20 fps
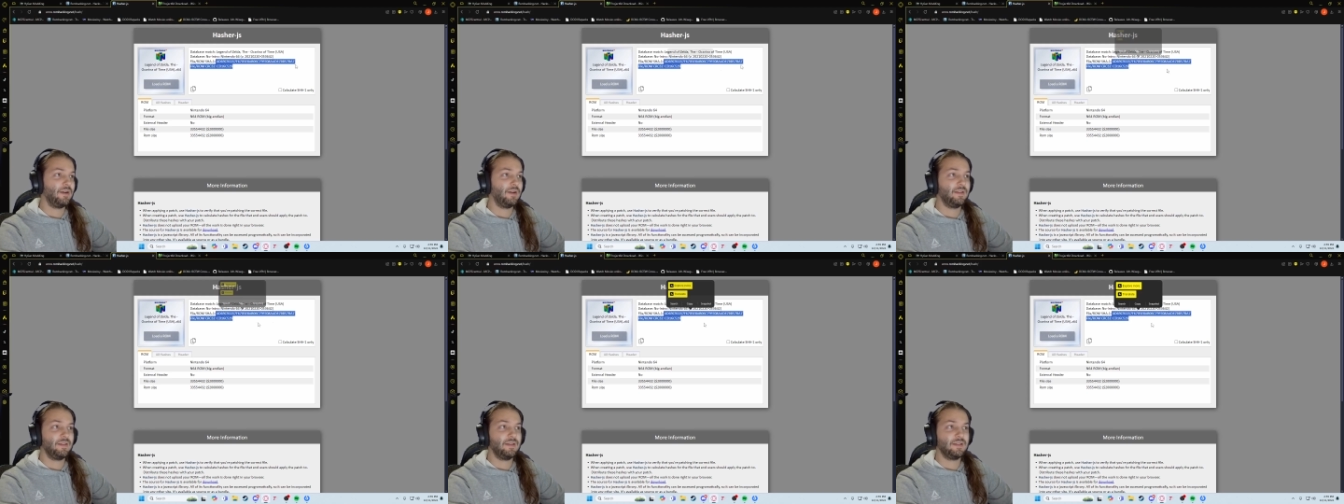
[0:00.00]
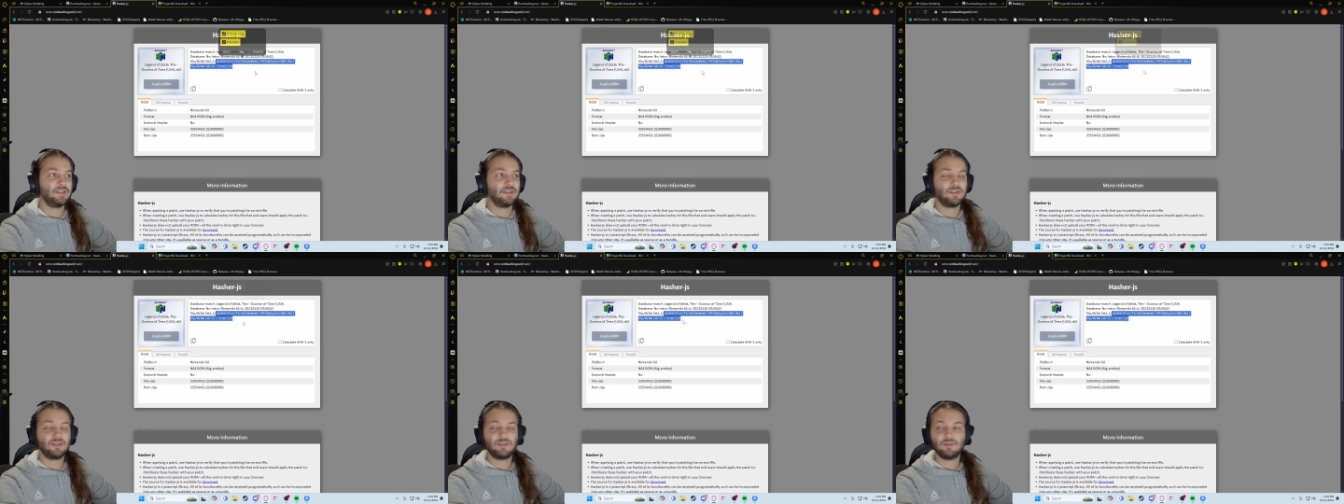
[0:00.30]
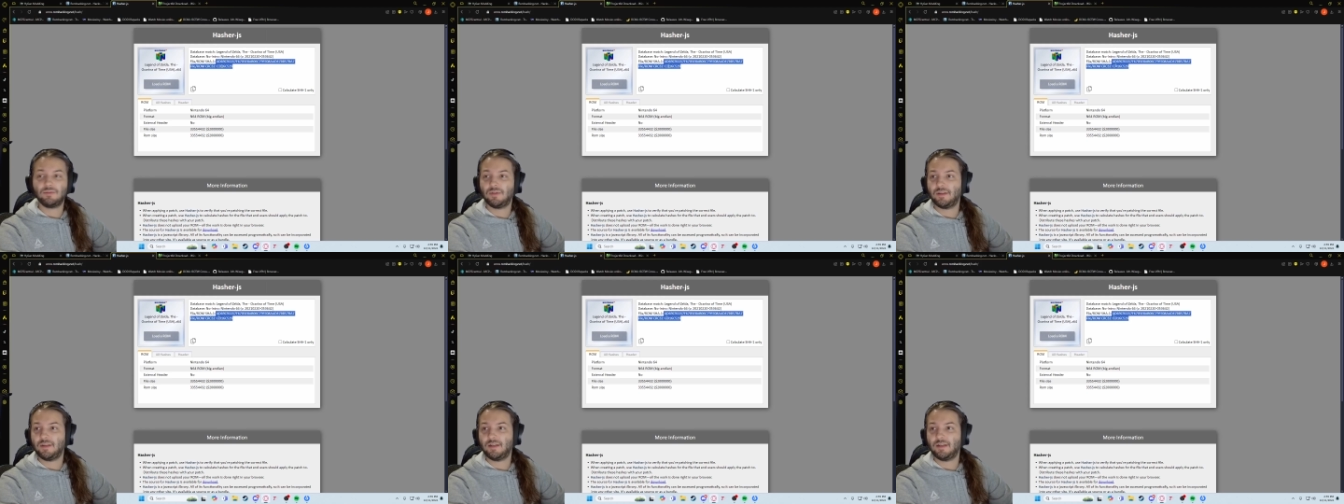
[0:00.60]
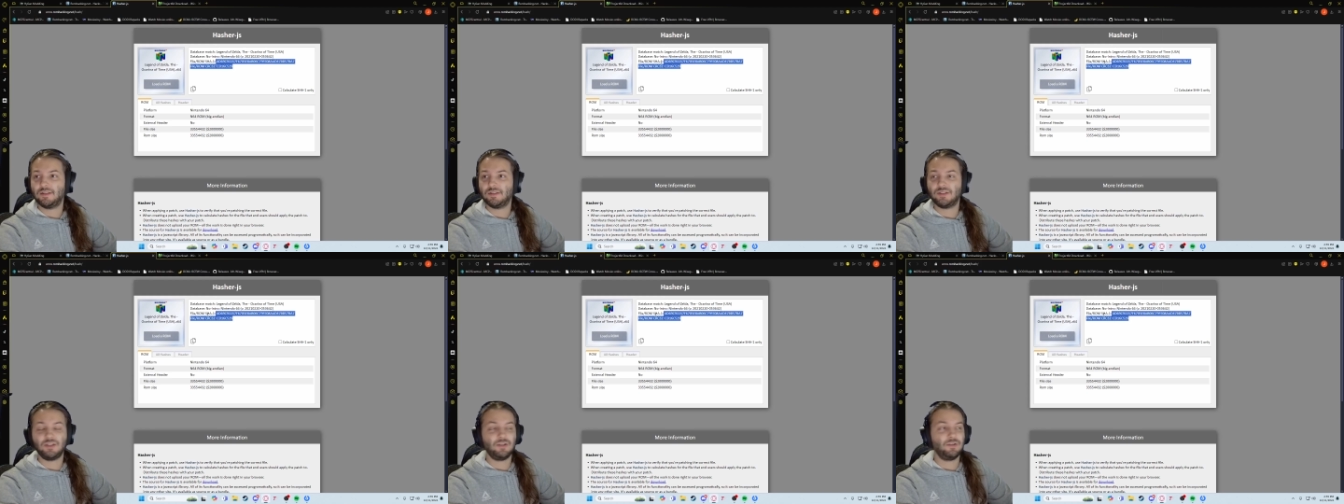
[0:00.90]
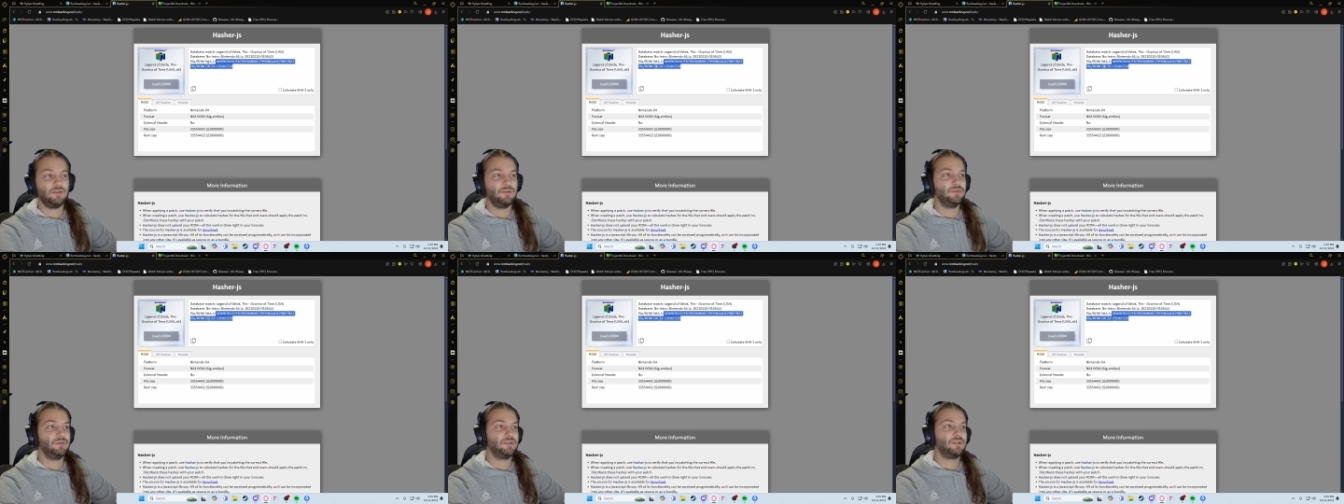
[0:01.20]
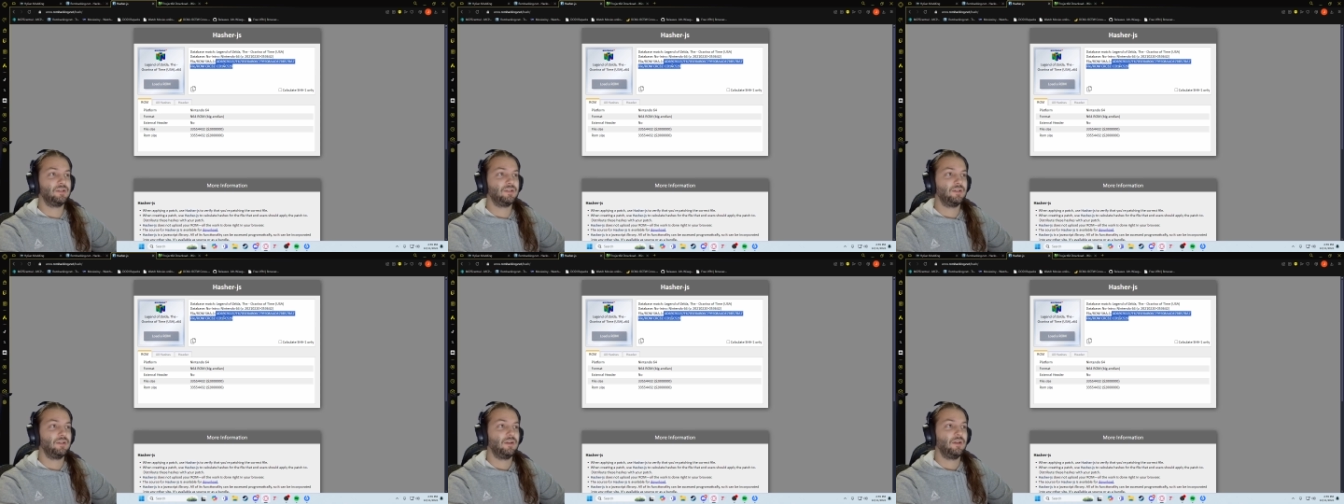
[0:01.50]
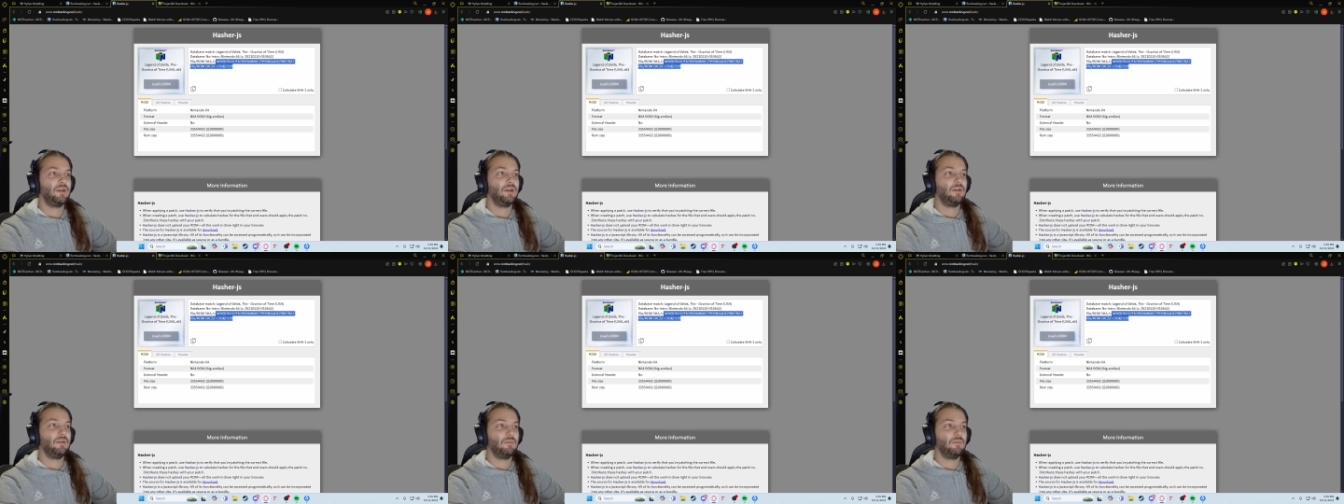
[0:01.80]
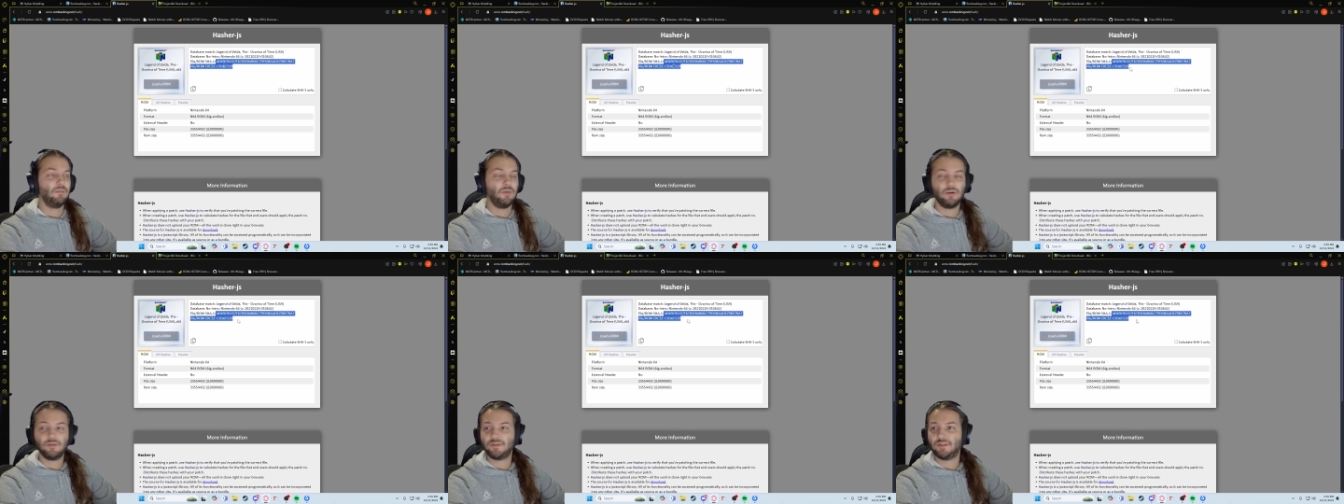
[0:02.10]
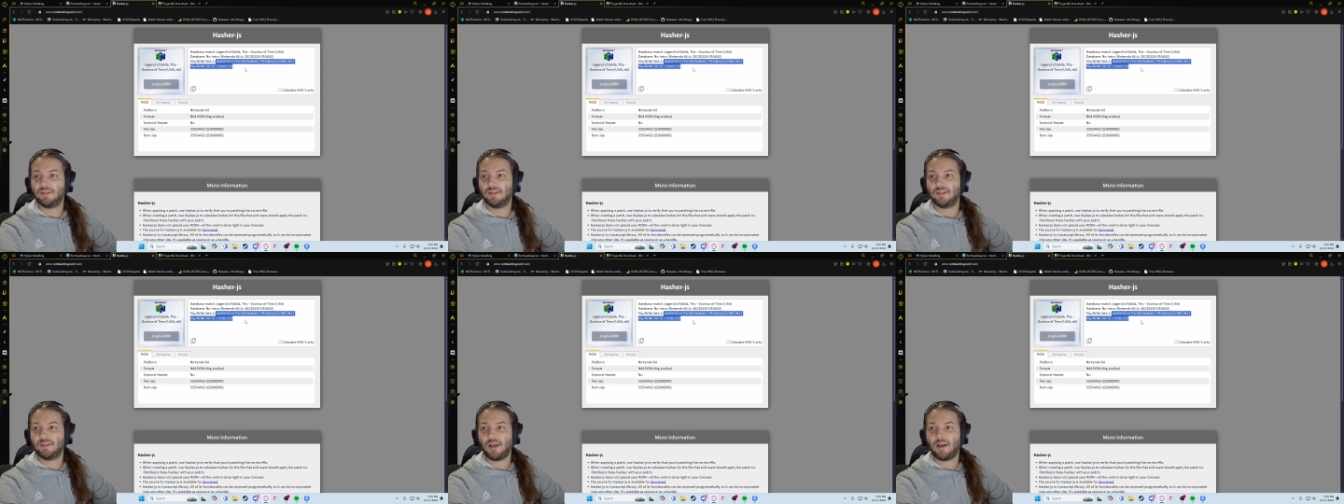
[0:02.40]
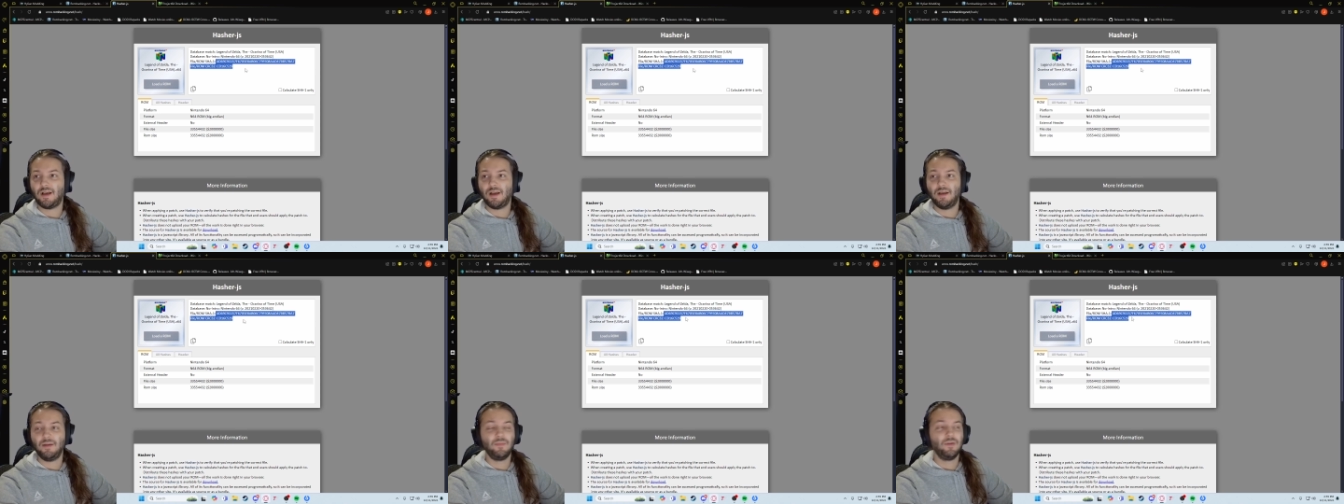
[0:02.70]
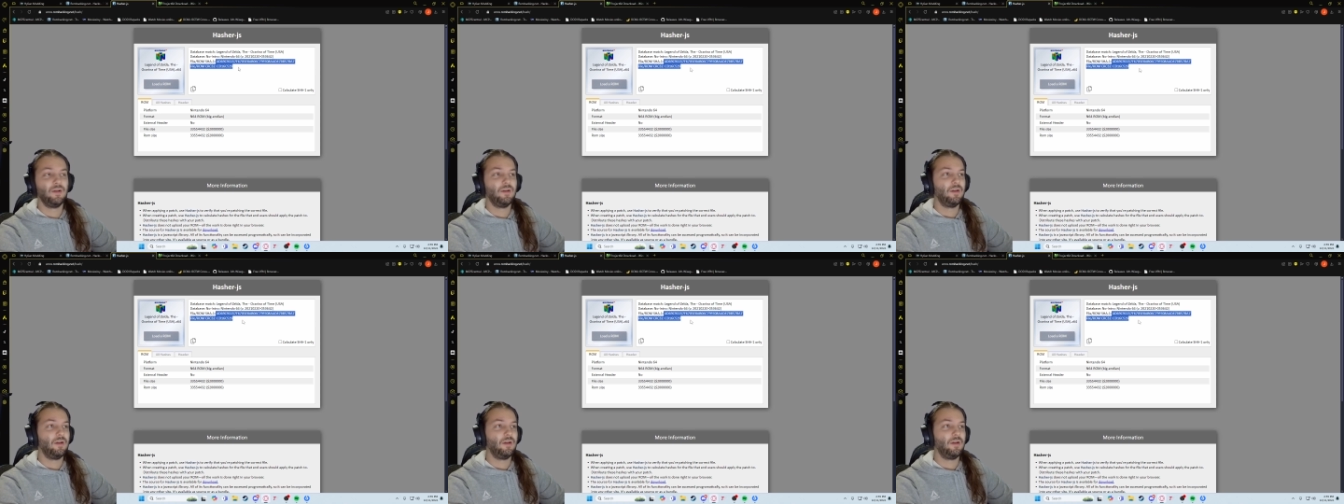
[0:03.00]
And this is the one that is used most of the time